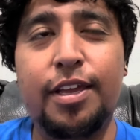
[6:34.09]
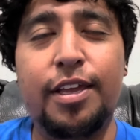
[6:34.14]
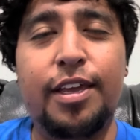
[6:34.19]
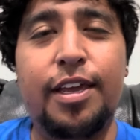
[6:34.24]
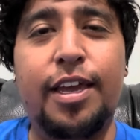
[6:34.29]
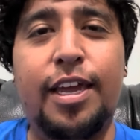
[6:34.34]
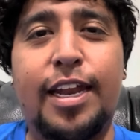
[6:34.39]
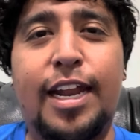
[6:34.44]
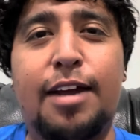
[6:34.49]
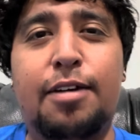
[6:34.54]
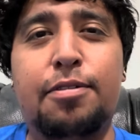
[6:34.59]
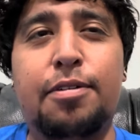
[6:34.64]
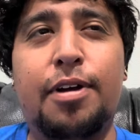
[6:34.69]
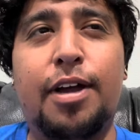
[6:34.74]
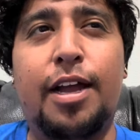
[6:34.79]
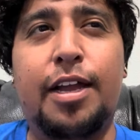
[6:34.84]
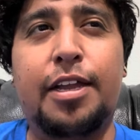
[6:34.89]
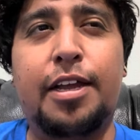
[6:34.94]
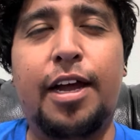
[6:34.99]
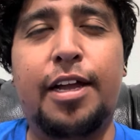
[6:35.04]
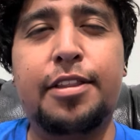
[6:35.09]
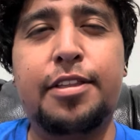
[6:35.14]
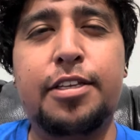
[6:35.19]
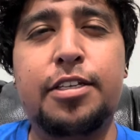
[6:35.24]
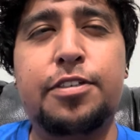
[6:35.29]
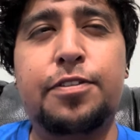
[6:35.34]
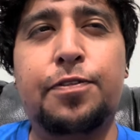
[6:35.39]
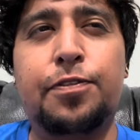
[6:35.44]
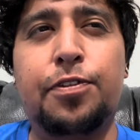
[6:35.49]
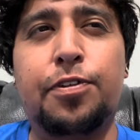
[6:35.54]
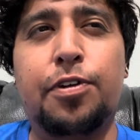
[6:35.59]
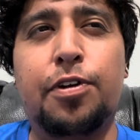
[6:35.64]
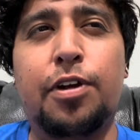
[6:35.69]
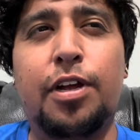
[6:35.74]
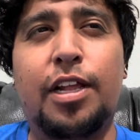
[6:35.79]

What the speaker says: and I got this for